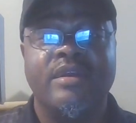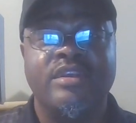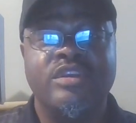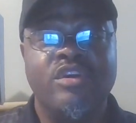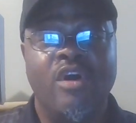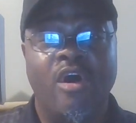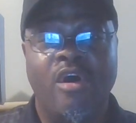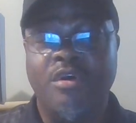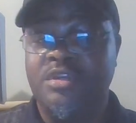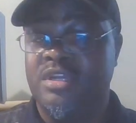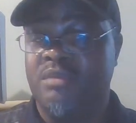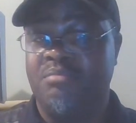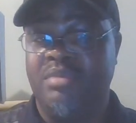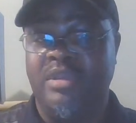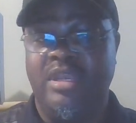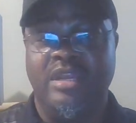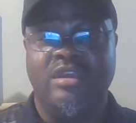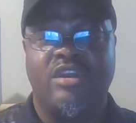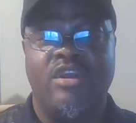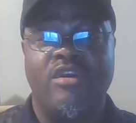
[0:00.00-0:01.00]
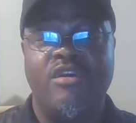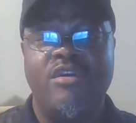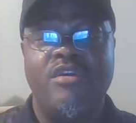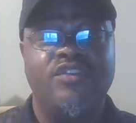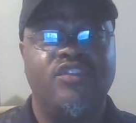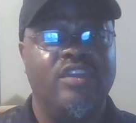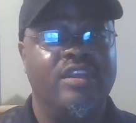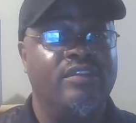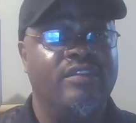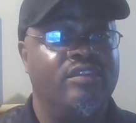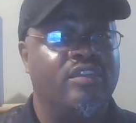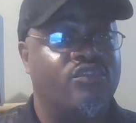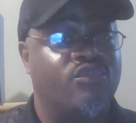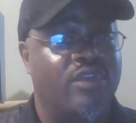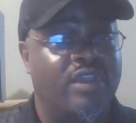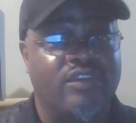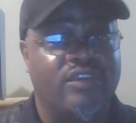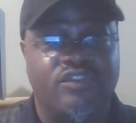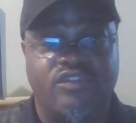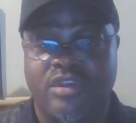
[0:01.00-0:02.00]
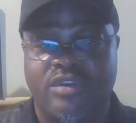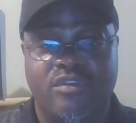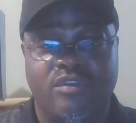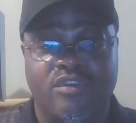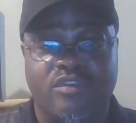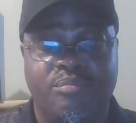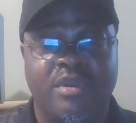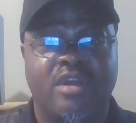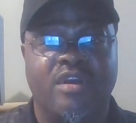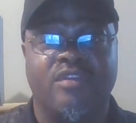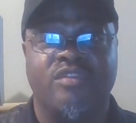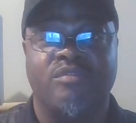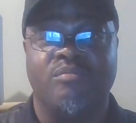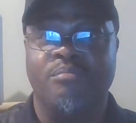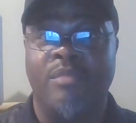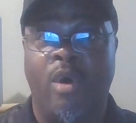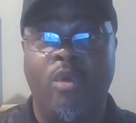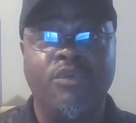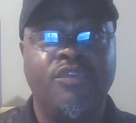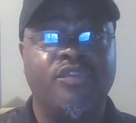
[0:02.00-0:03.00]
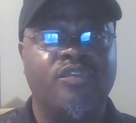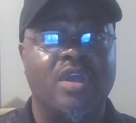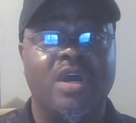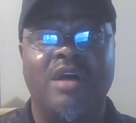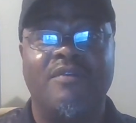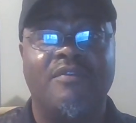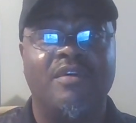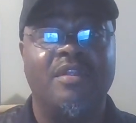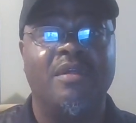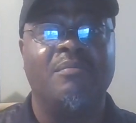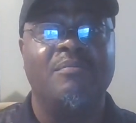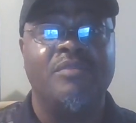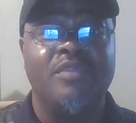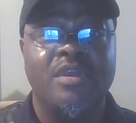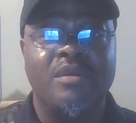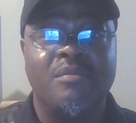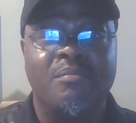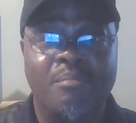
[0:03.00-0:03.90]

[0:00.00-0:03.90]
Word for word: you ought to be encouraging the transgenders because most of them,